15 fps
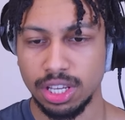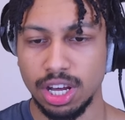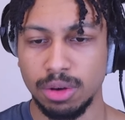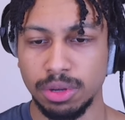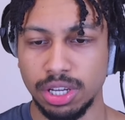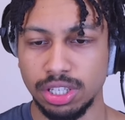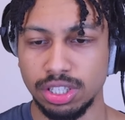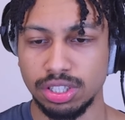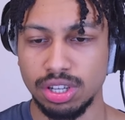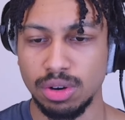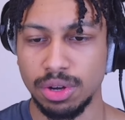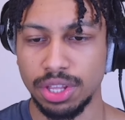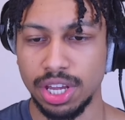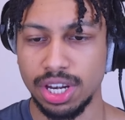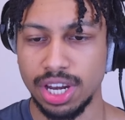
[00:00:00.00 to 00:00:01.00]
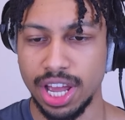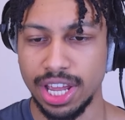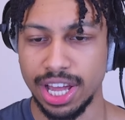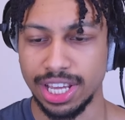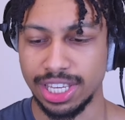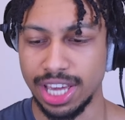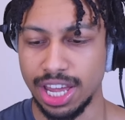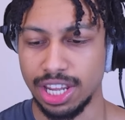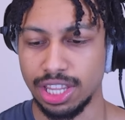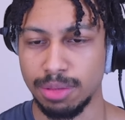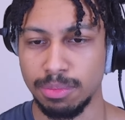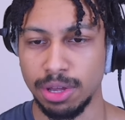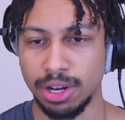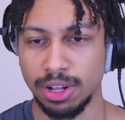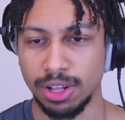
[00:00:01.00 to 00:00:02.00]
We can just go with a Knight again in the
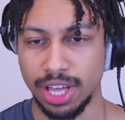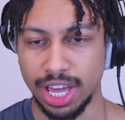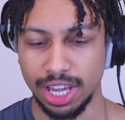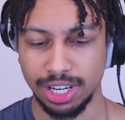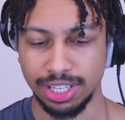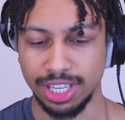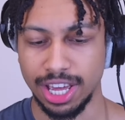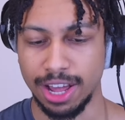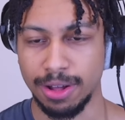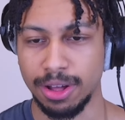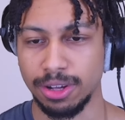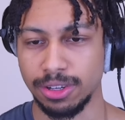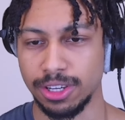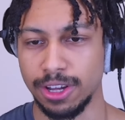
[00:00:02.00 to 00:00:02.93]
middle. And, yeah, okay.